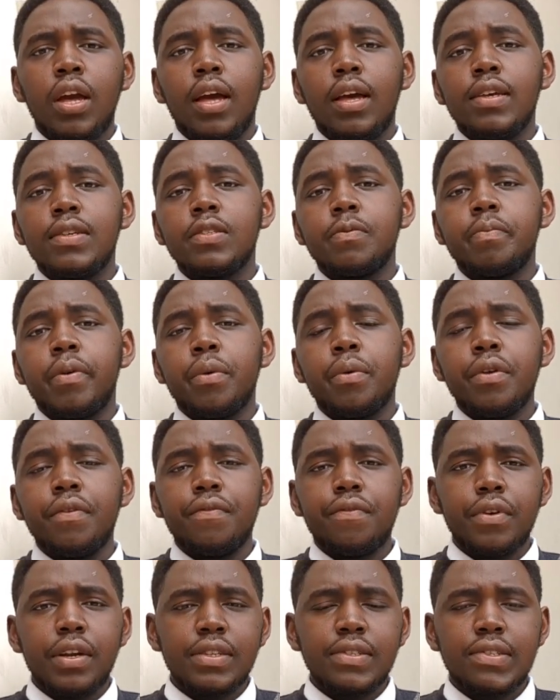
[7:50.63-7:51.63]
As per
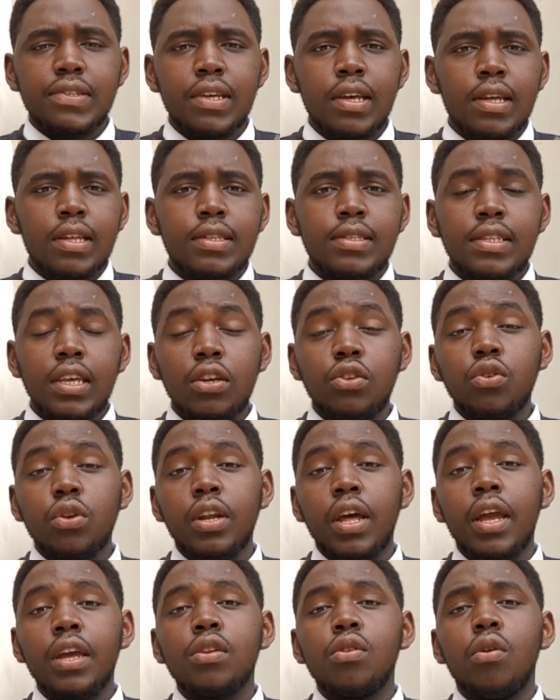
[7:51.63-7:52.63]
reference,
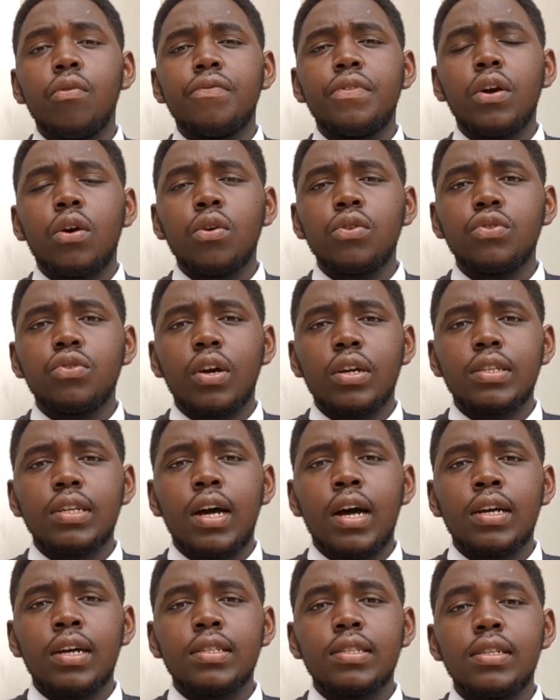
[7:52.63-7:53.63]
Section 9 of the Contract
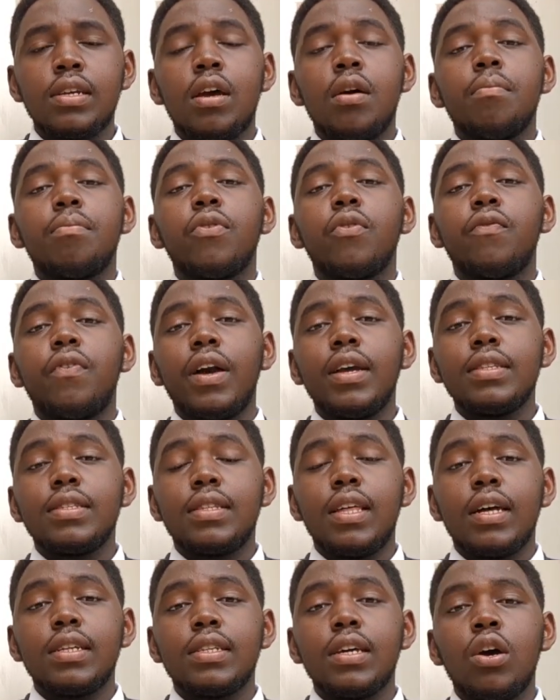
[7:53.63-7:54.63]
Act provides
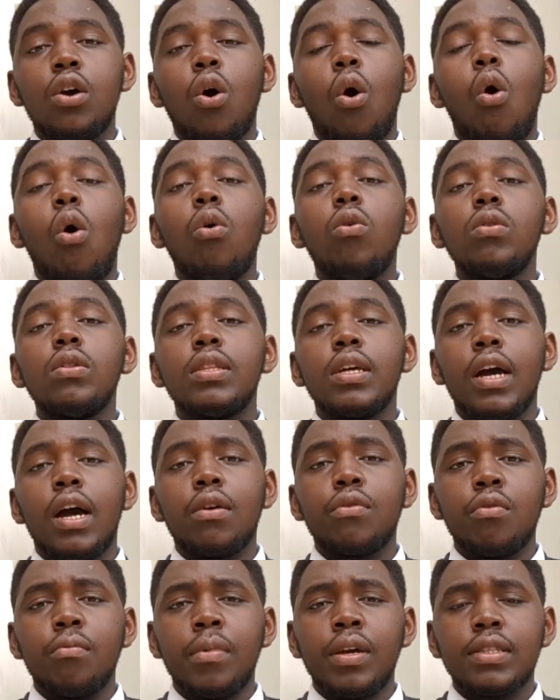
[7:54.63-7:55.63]
that all the
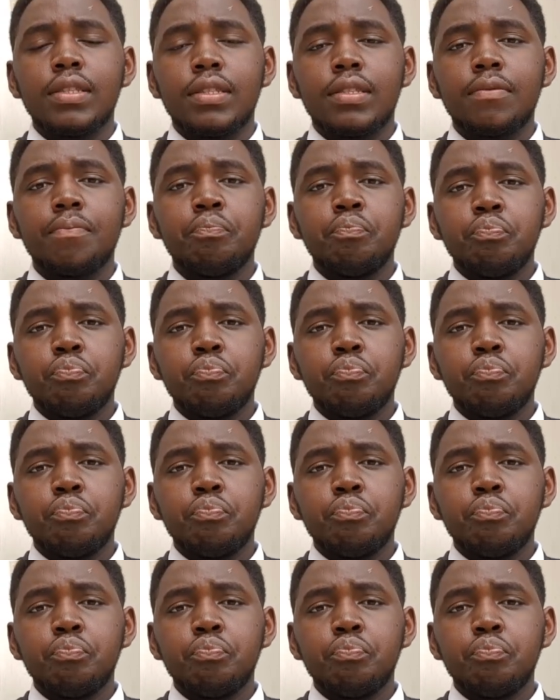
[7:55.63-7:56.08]
agreements